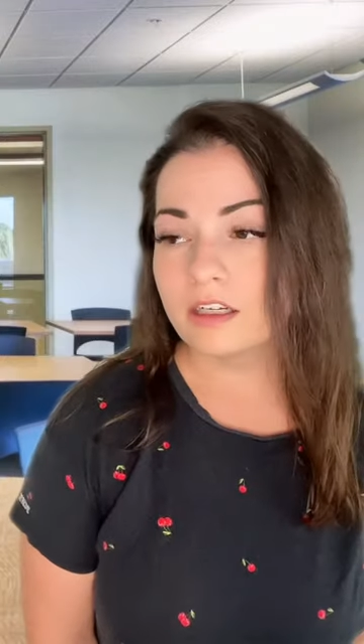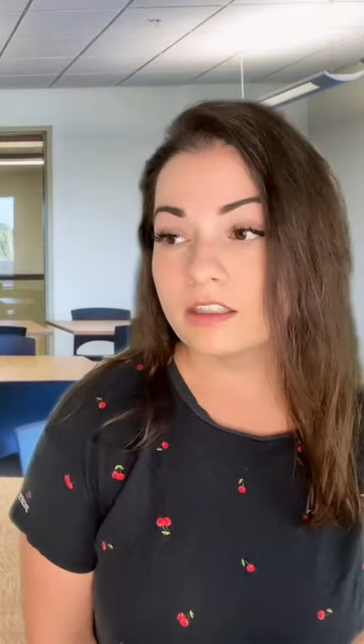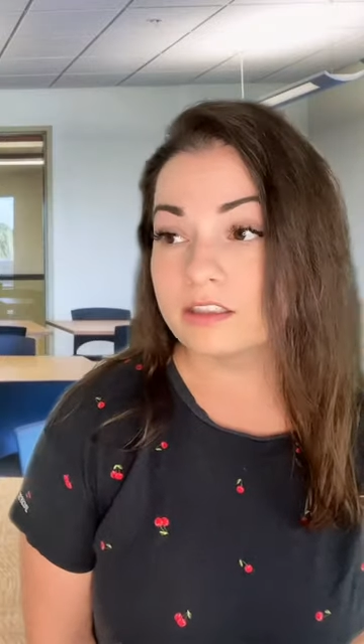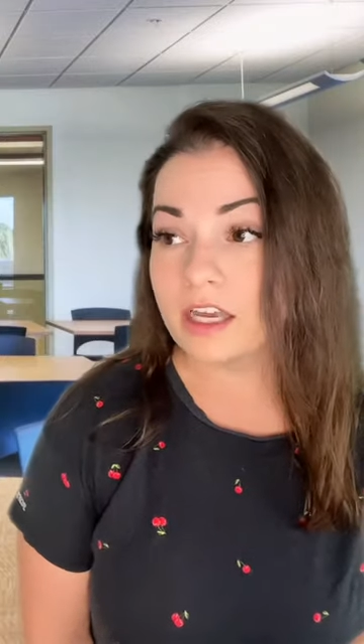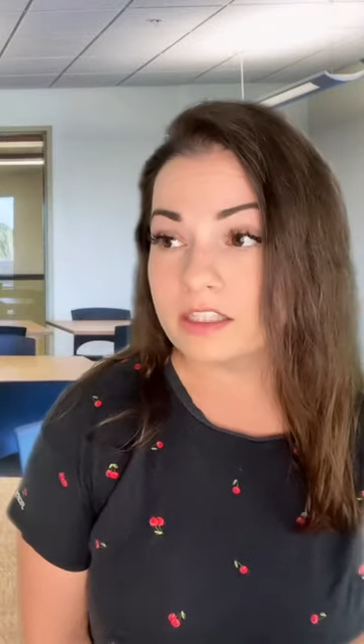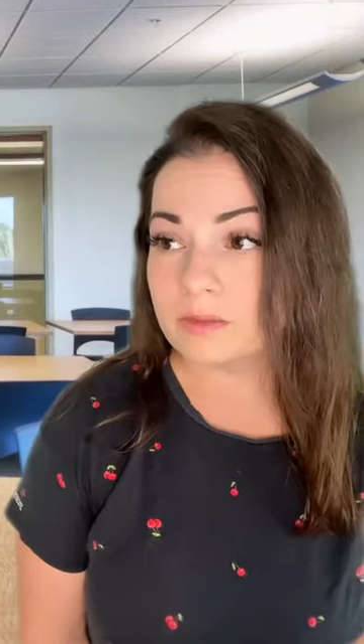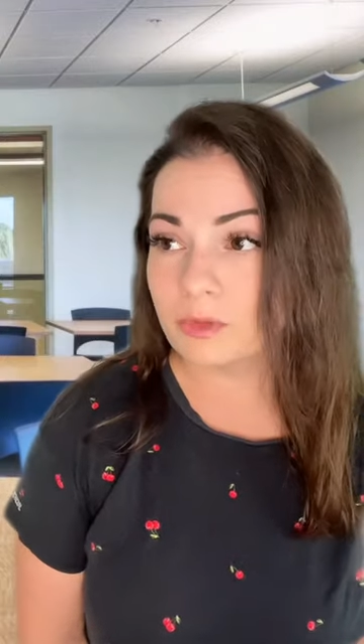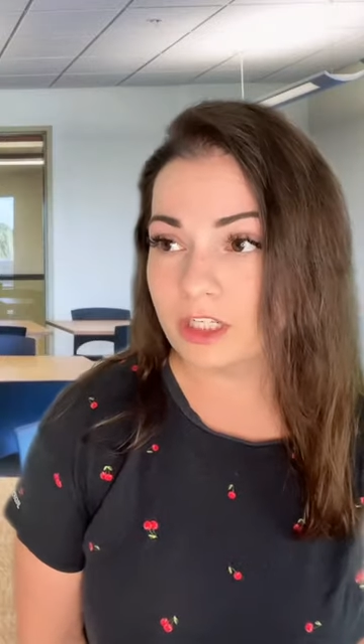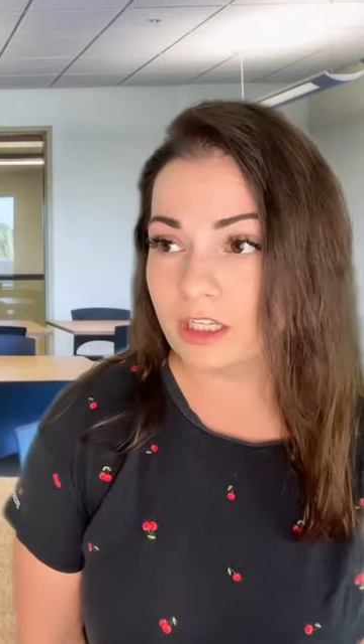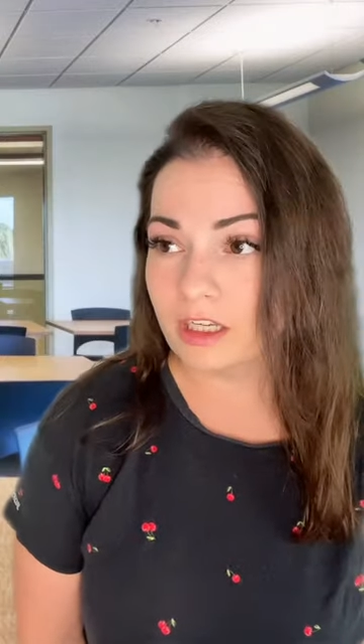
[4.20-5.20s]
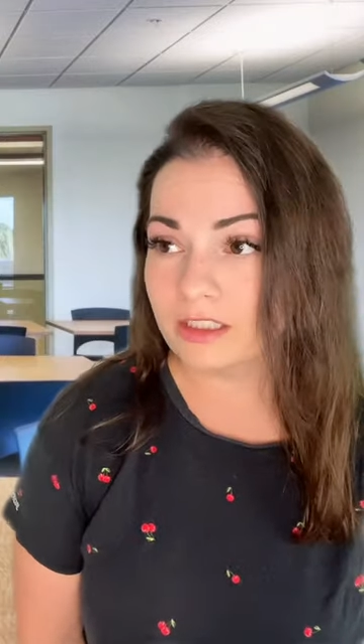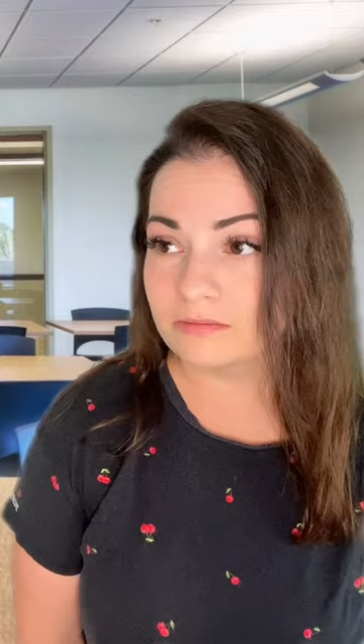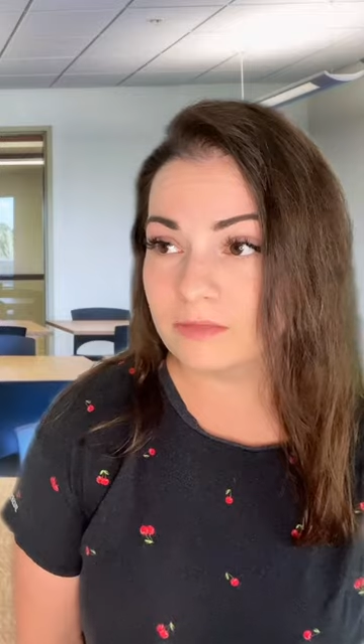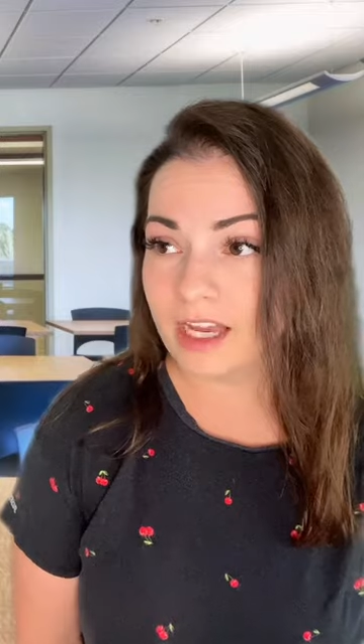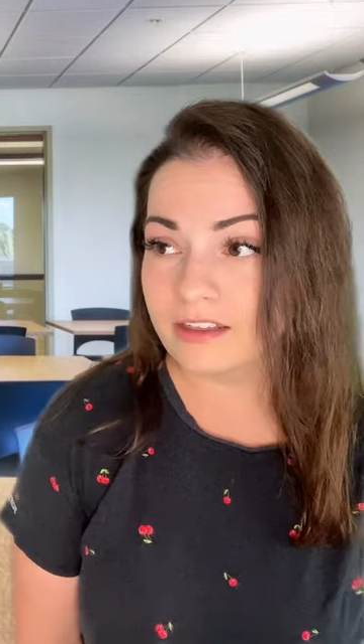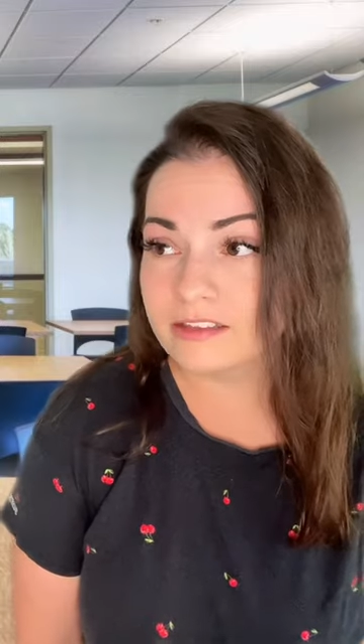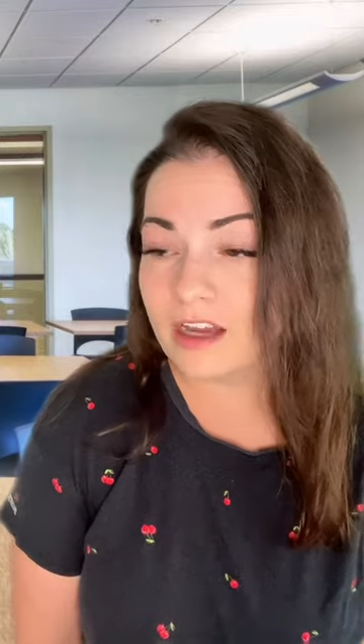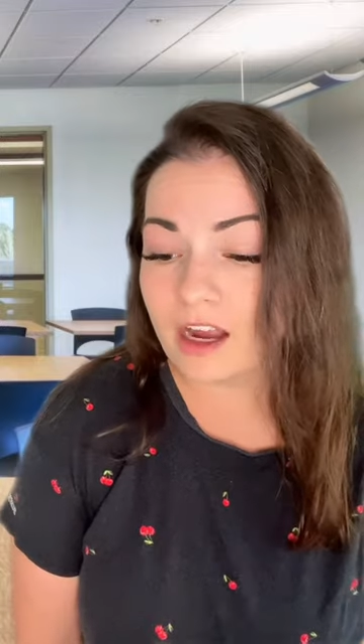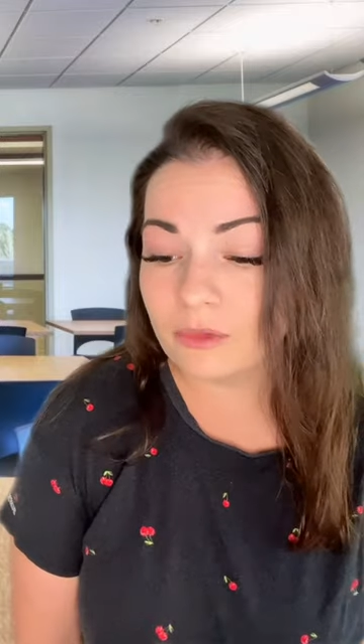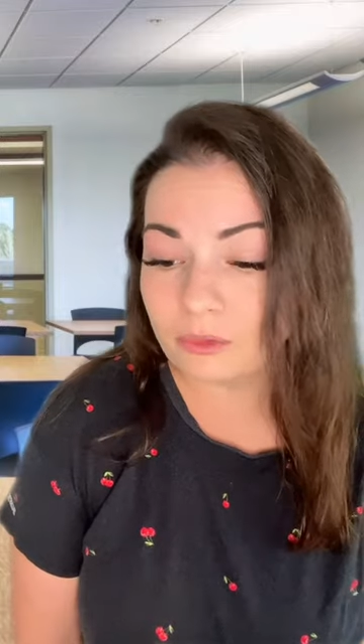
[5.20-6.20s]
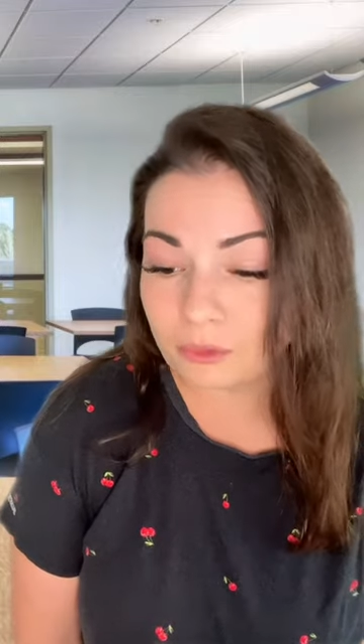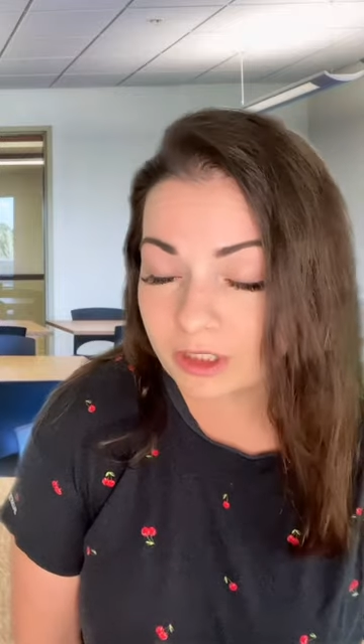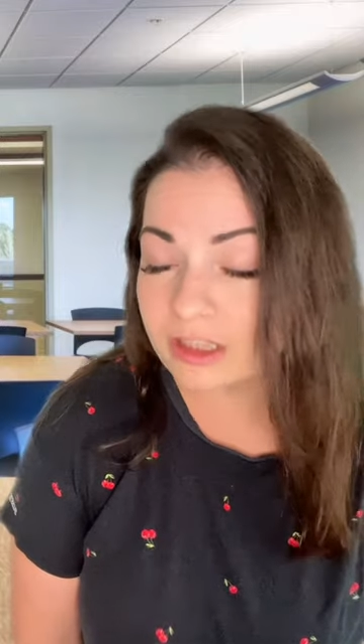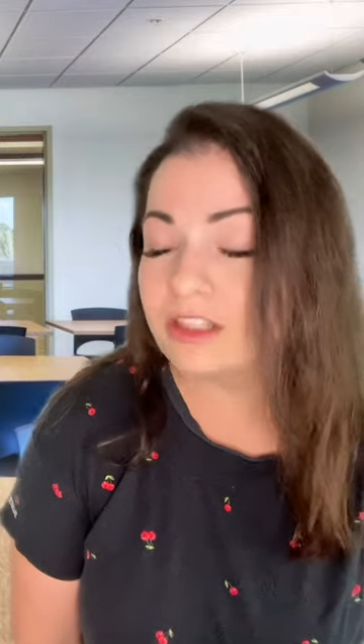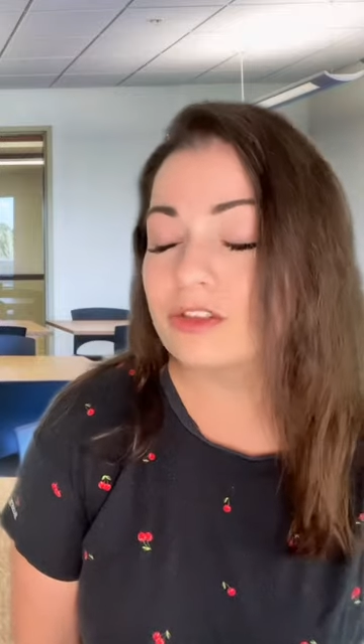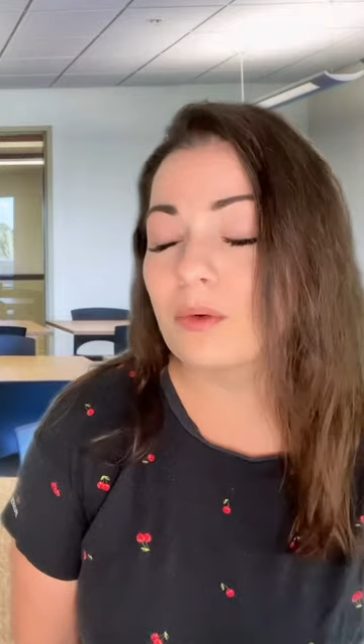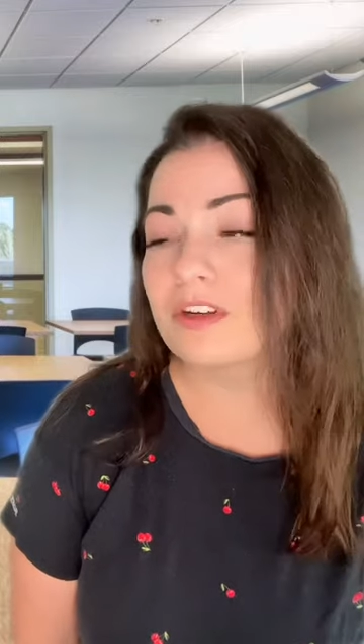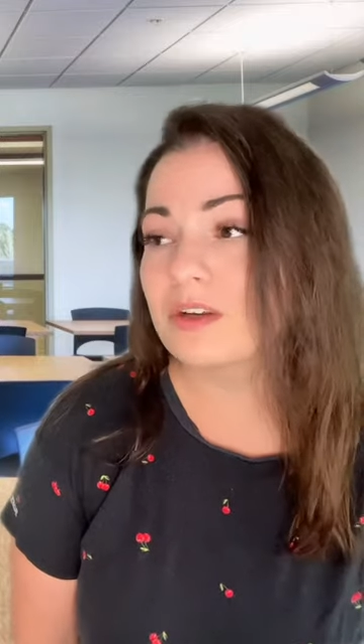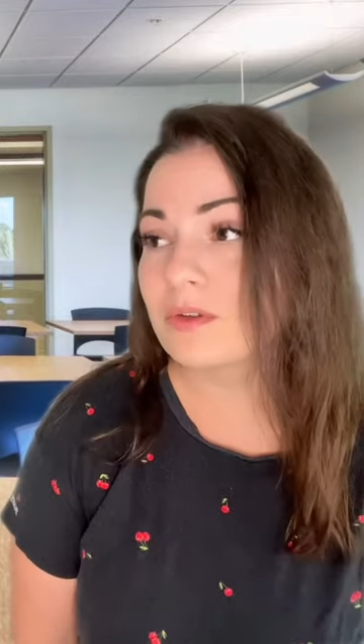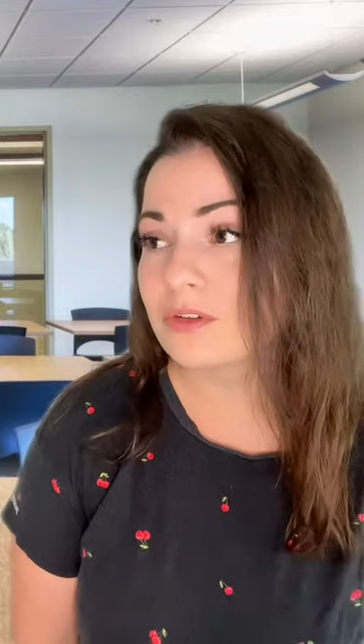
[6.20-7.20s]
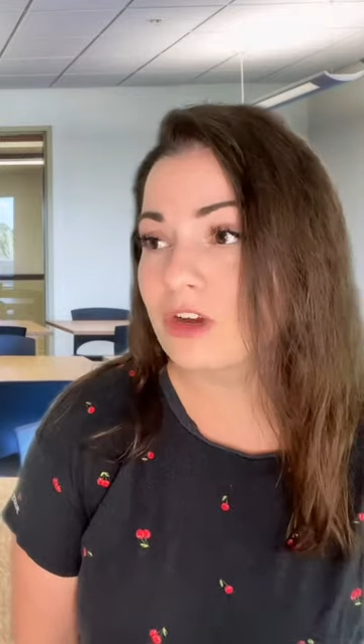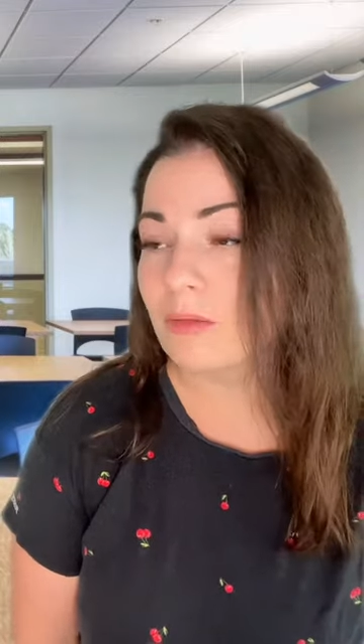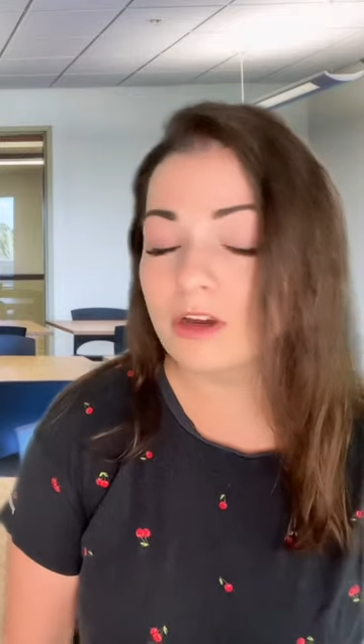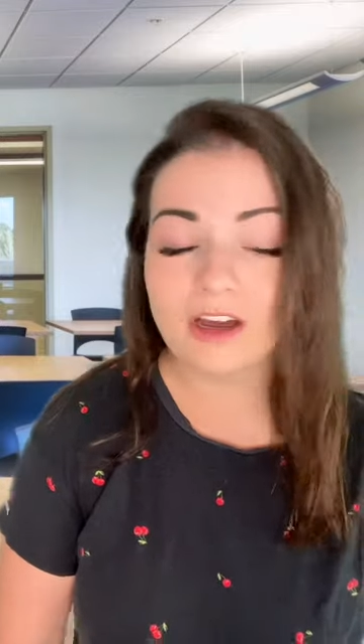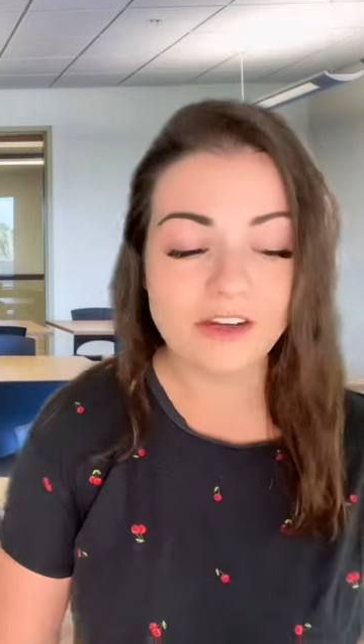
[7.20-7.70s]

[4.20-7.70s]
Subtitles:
Yes, Brittany. And I really don't want to deal with your drama.